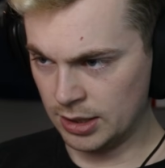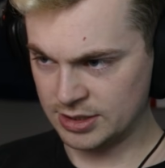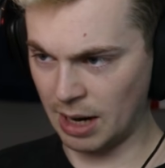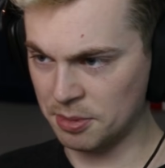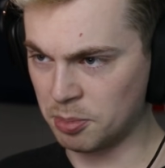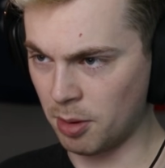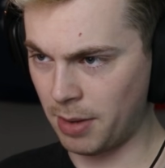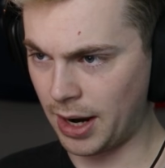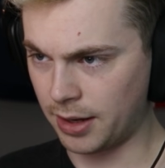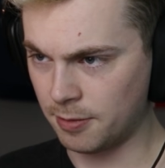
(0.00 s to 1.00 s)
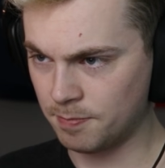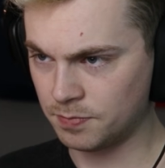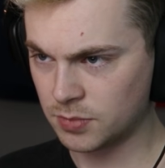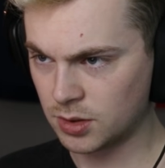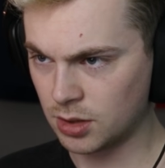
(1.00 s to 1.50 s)
Time to put my
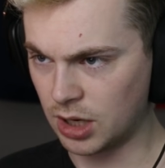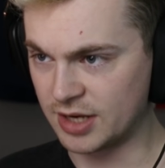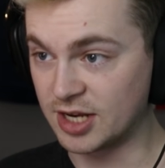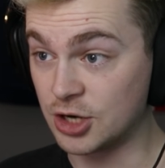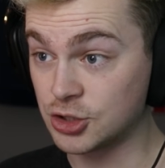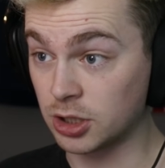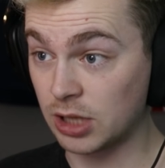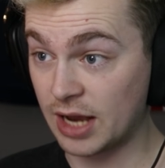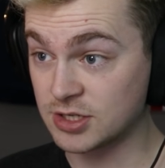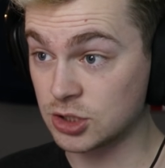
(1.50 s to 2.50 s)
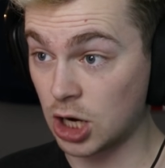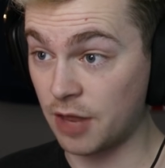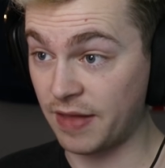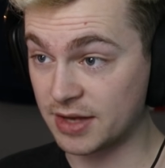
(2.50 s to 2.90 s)
attention glasses on.